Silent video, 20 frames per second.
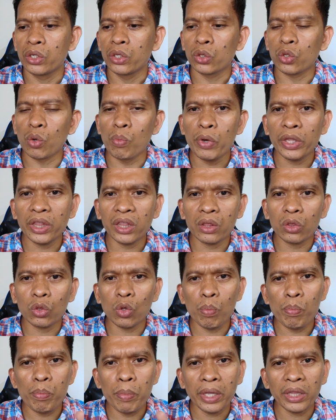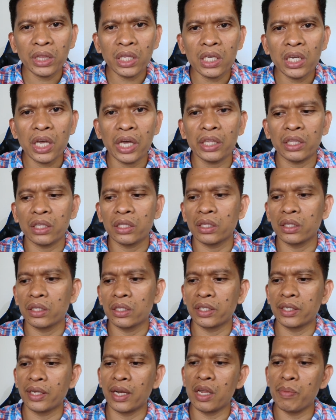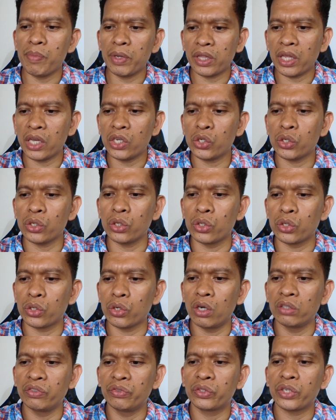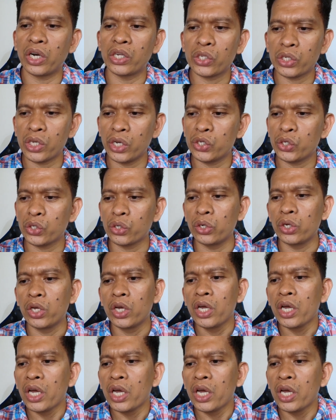To mitigate the limitations of translation,